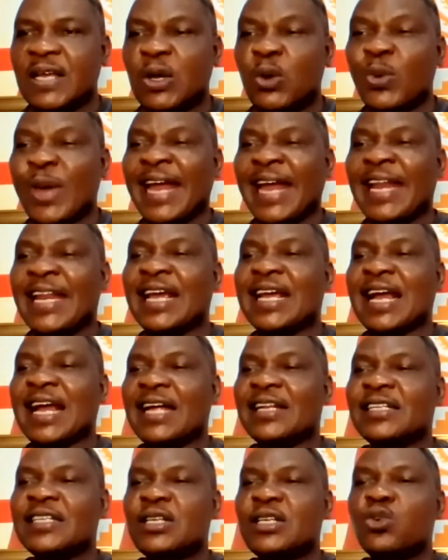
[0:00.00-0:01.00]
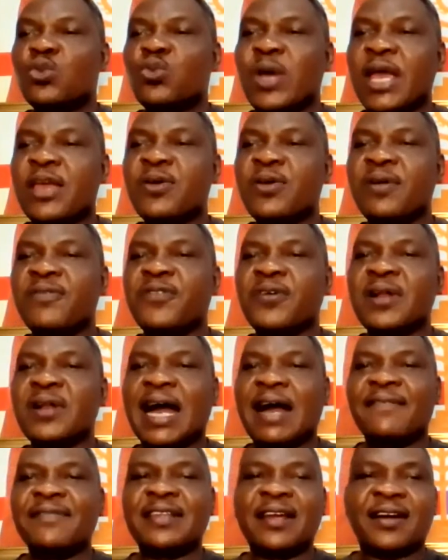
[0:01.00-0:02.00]
Where they can, where you even
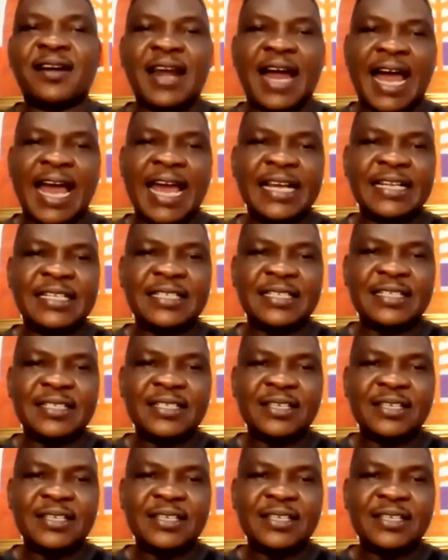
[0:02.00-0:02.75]
have the right